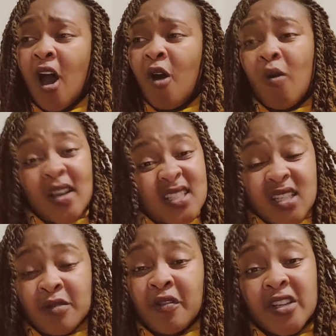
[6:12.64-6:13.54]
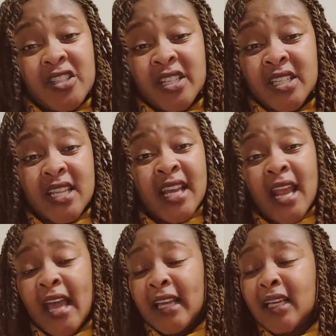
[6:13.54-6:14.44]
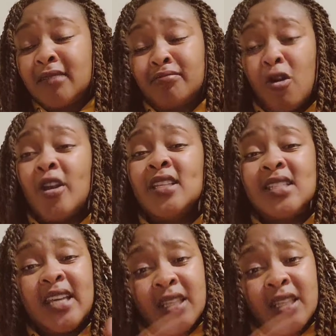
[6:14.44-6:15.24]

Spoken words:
who are still virgins. And I honestly,